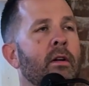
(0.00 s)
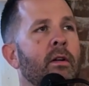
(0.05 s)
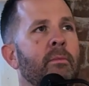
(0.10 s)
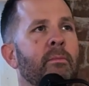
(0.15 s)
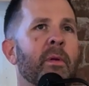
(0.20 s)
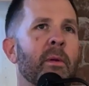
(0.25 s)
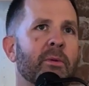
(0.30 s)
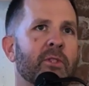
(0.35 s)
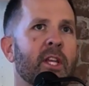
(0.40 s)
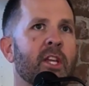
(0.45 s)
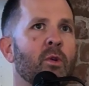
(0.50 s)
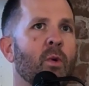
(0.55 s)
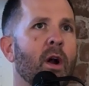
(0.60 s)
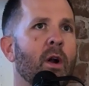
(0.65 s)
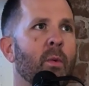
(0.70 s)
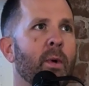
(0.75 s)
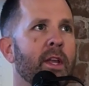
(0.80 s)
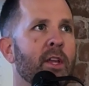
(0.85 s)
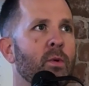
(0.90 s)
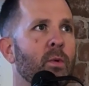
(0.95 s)
People say you
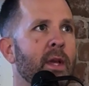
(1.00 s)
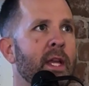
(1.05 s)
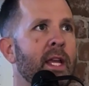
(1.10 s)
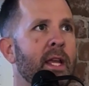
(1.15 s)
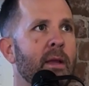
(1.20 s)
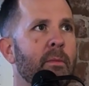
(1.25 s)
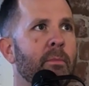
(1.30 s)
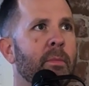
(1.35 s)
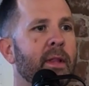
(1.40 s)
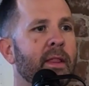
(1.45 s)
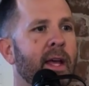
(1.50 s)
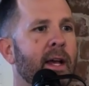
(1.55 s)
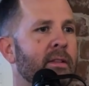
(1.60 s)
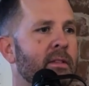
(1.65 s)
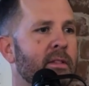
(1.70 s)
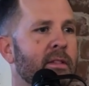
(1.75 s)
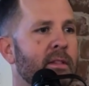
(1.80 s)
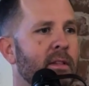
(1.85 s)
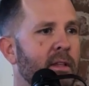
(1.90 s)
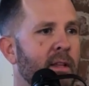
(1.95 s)
are what you eat, but
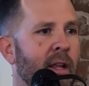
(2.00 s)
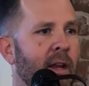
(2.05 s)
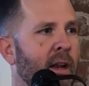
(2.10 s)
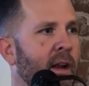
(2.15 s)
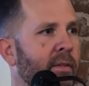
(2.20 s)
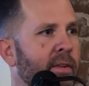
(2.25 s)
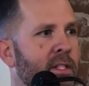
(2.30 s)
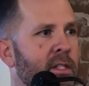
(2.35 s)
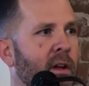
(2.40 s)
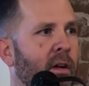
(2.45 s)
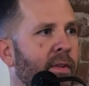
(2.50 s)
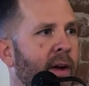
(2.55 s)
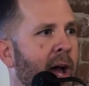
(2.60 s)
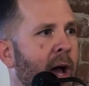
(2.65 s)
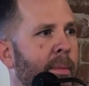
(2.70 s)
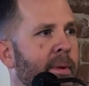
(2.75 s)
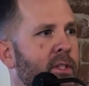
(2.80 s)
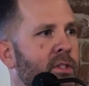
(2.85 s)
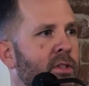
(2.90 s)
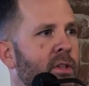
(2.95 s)
that's in and of itself
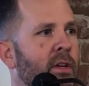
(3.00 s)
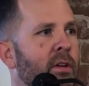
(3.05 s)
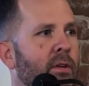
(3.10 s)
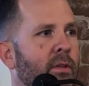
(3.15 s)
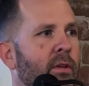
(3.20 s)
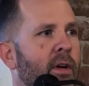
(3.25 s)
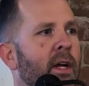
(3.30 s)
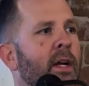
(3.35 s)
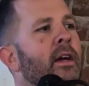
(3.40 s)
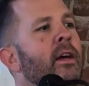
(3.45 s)
habits too,